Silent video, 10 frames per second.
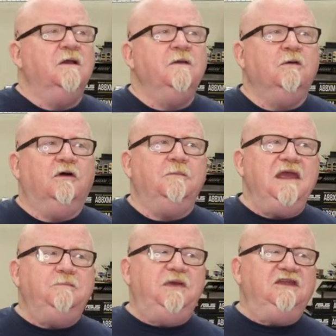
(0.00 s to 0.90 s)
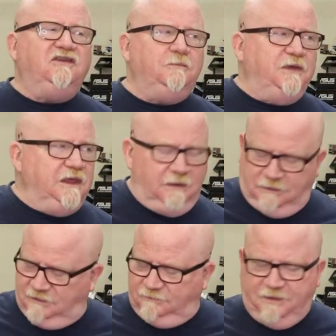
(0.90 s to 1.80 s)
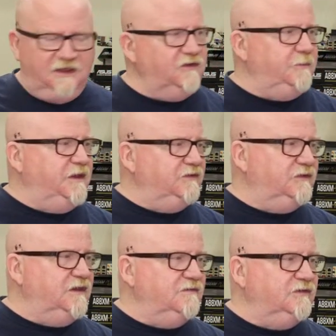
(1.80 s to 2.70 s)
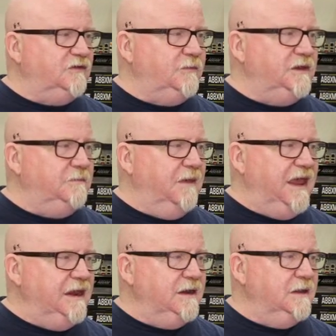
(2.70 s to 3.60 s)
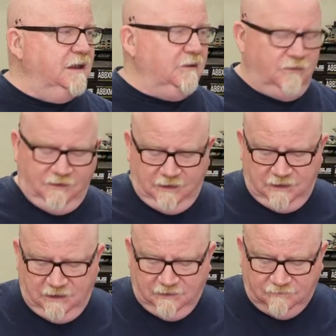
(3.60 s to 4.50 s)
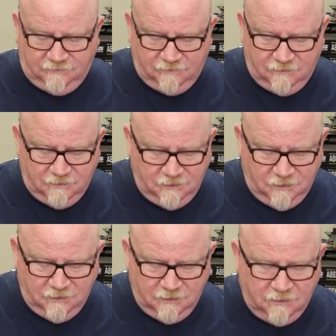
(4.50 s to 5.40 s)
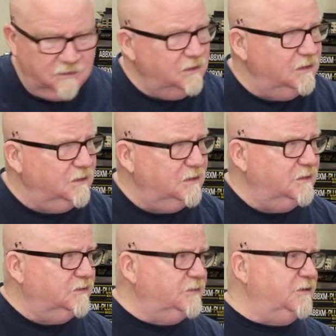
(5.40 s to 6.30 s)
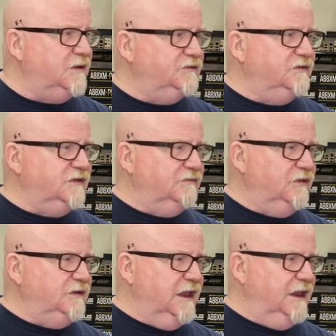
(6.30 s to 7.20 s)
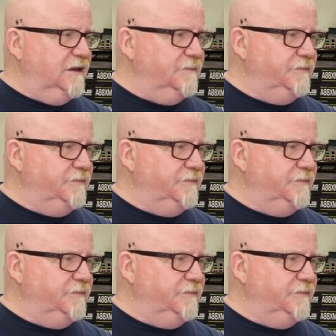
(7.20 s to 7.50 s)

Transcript: what made PGP, is PGP even still being made? I don't think it is. It's been a while since I've looked at it.